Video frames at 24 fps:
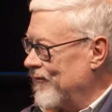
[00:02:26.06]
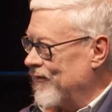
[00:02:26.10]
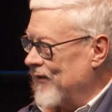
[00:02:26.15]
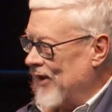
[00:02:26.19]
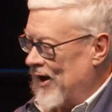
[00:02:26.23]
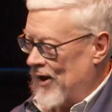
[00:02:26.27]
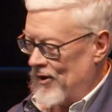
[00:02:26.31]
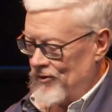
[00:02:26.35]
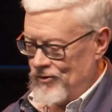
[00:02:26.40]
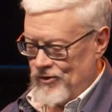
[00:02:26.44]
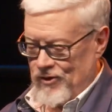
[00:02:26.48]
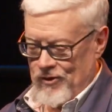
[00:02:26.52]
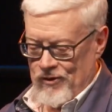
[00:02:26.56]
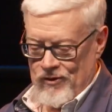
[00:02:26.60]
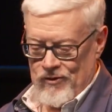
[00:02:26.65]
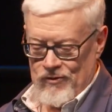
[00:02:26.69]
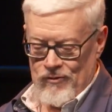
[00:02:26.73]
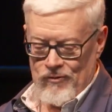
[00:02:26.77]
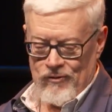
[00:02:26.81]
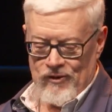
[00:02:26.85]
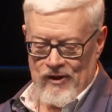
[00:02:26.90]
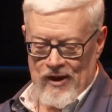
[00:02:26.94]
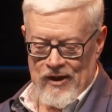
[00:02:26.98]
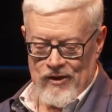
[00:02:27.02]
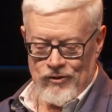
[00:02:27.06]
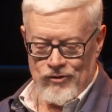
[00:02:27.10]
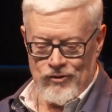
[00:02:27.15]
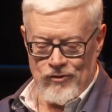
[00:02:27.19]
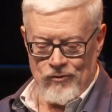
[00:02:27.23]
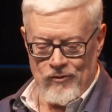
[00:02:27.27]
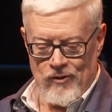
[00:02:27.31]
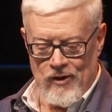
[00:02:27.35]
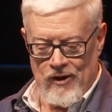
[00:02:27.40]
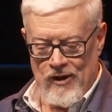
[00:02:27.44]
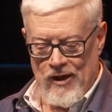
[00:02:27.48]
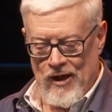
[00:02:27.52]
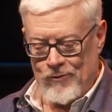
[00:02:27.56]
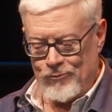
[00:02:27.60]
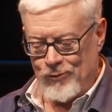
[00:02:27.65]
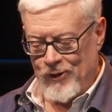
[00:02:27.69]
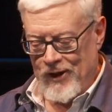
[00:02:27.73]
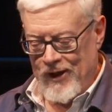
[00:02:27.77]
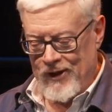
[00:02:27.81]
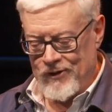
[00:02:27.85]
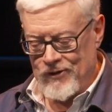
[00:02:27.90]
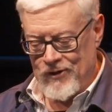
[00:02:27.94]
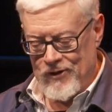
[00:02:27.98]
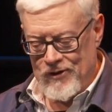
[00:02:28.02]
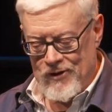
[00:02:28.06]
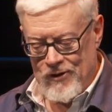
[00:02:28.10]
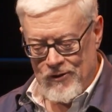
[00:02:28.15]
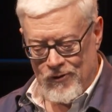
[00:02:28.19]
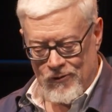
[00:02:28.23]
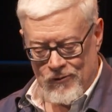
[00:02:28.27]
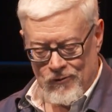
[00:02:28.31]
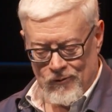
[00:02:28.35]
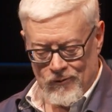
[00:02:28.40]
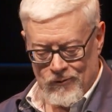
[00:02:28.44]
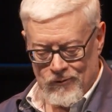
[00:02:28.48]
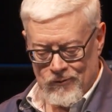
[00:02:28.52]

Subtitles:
Ask you to do things you did not plan to do.